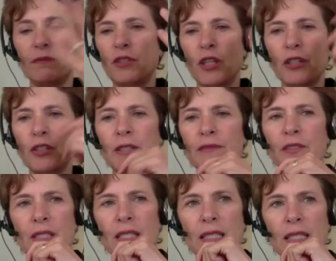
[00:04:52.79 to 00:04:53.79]
gender
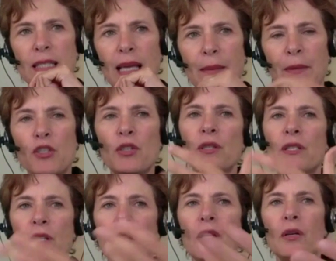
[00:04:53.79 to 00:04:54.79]
differences, how much you
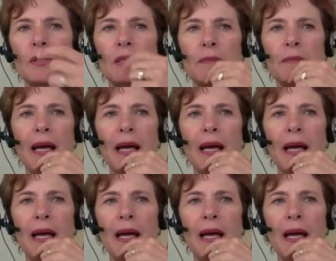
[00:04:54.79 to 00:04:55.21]
disclose